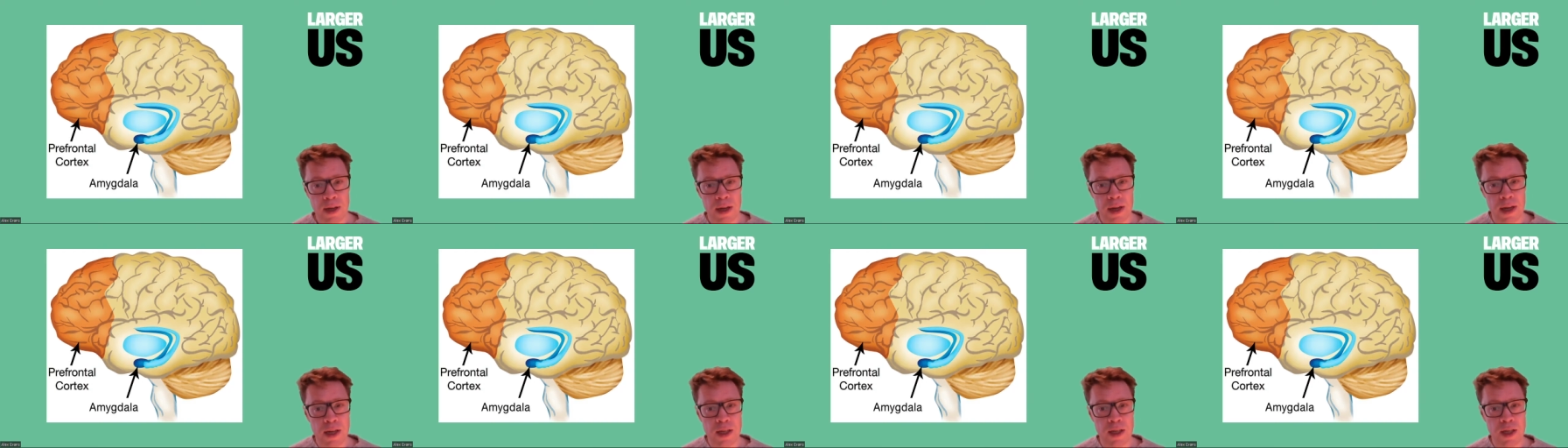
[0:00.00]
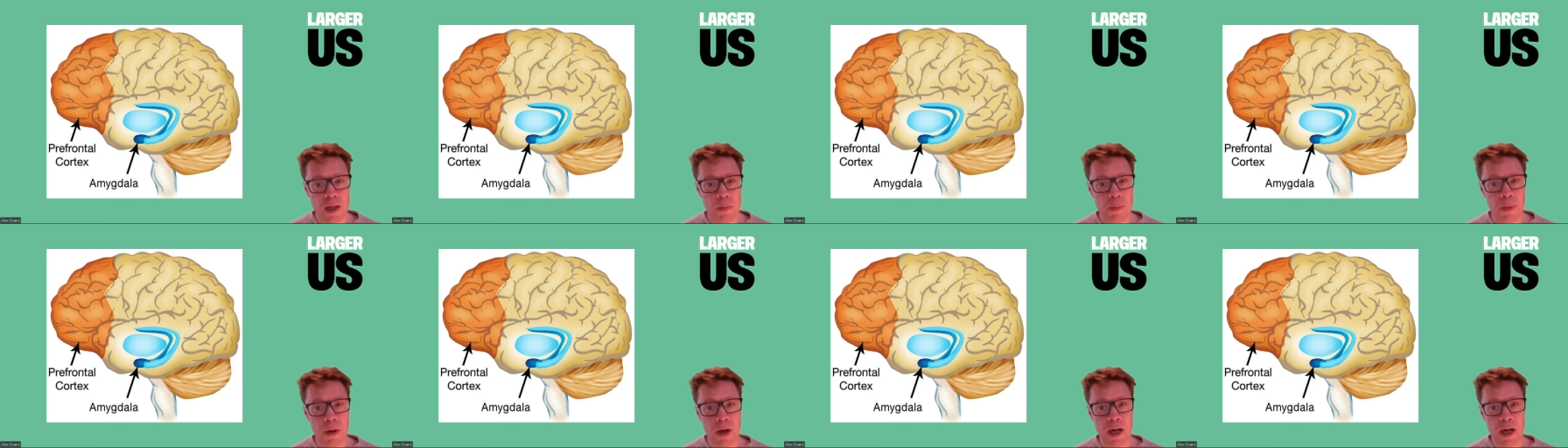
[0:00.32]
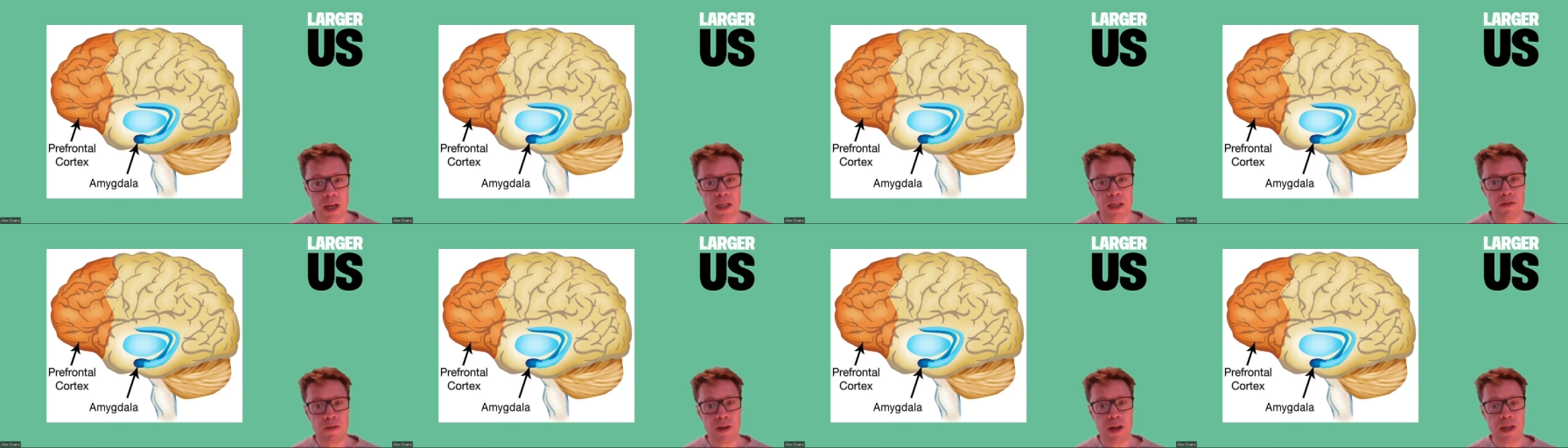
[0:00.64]
is the
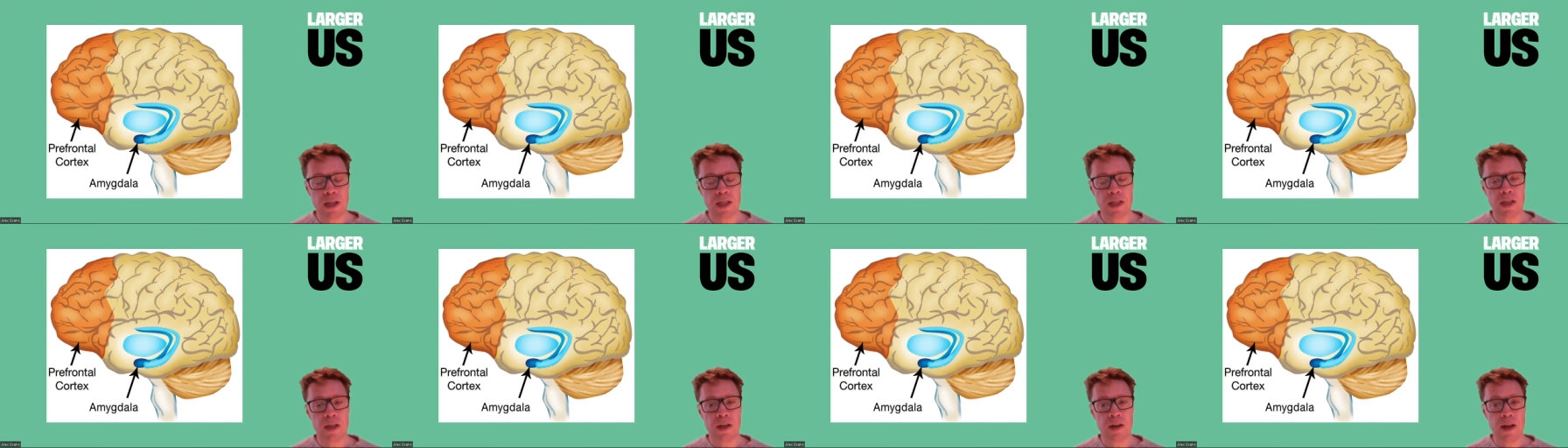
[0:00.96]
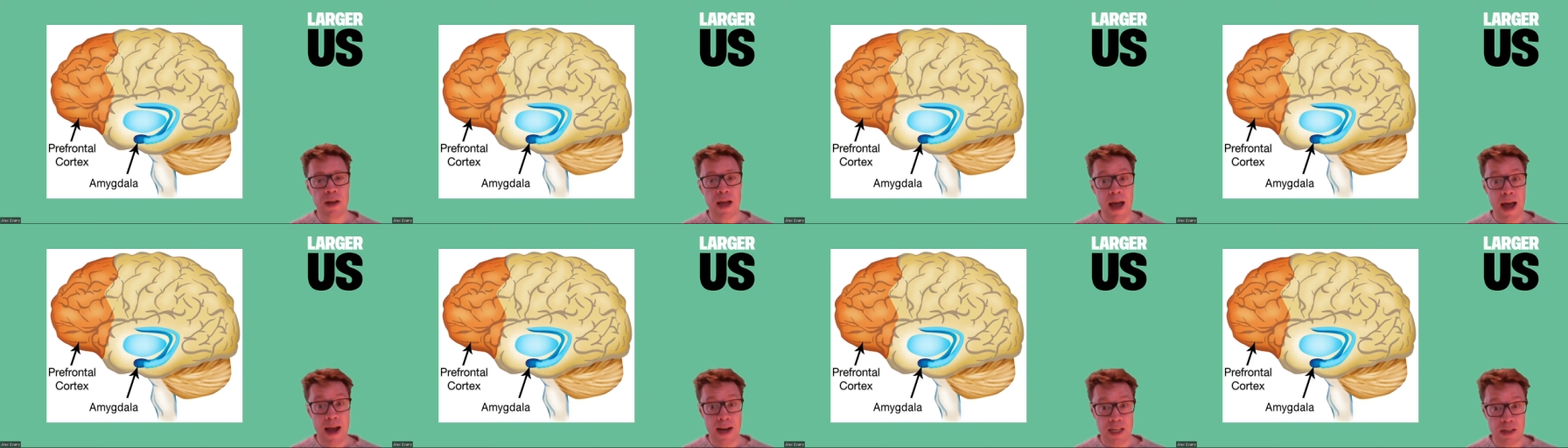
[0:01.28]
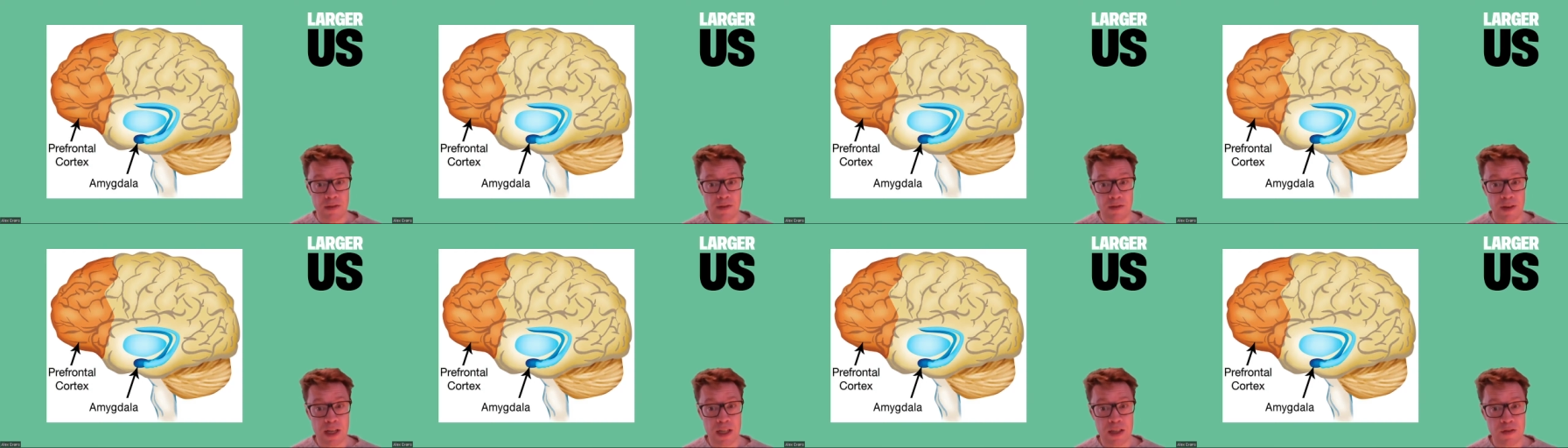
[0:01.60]
part of us that
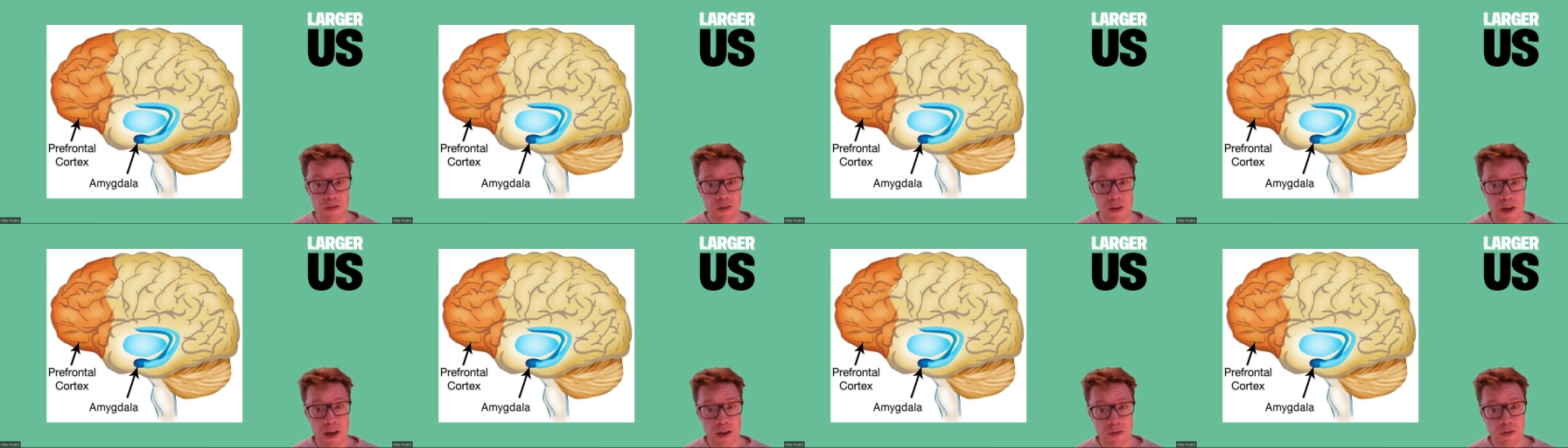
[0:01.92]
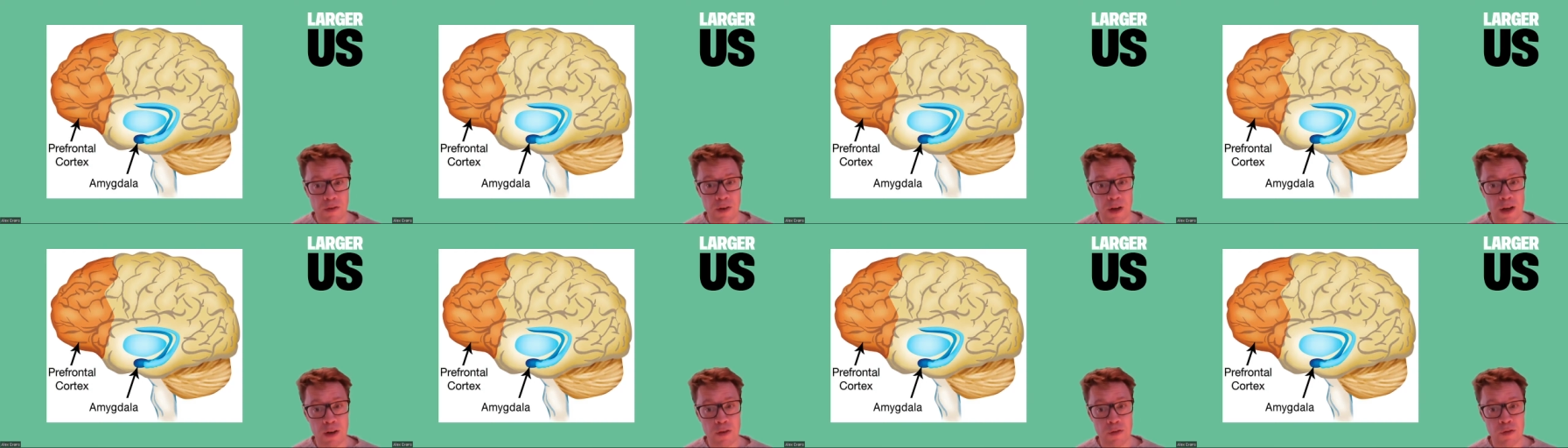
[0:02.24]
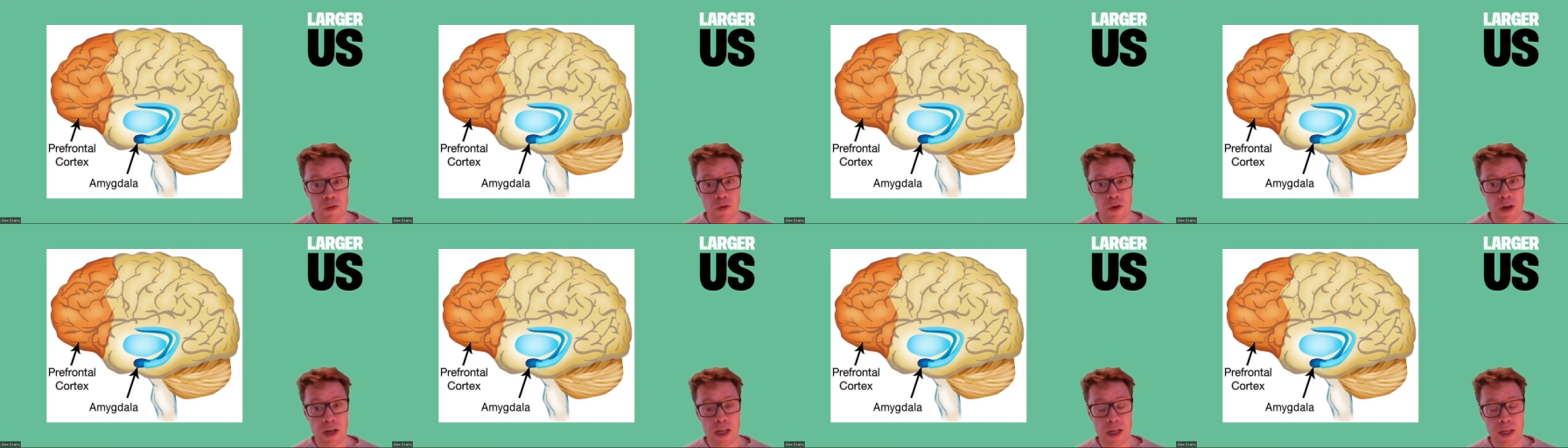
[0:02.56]
activates fight, flight,
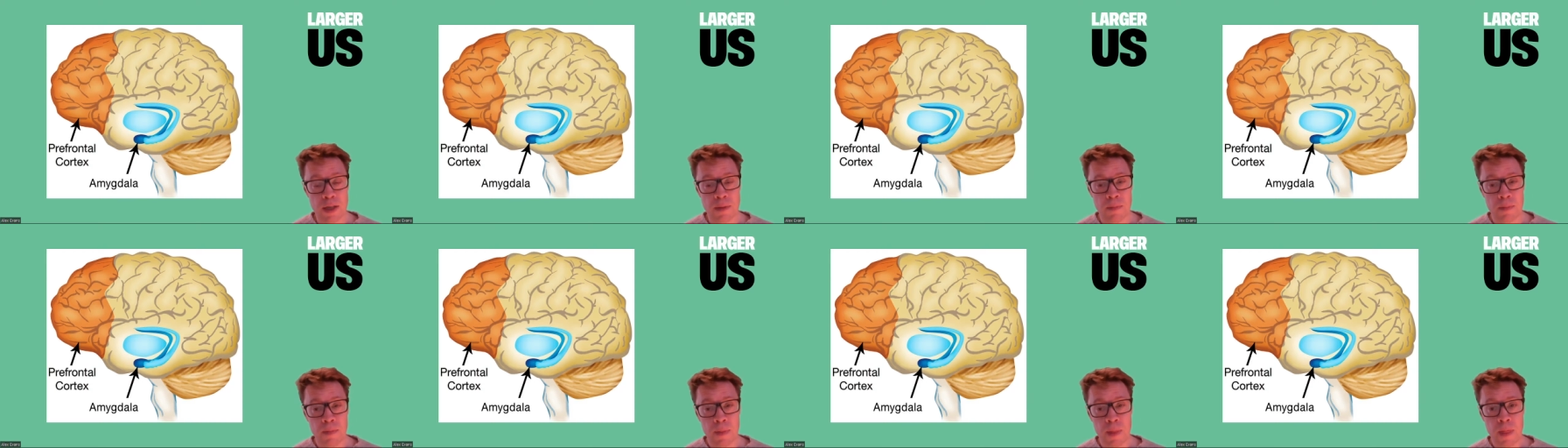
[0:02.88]
freeze,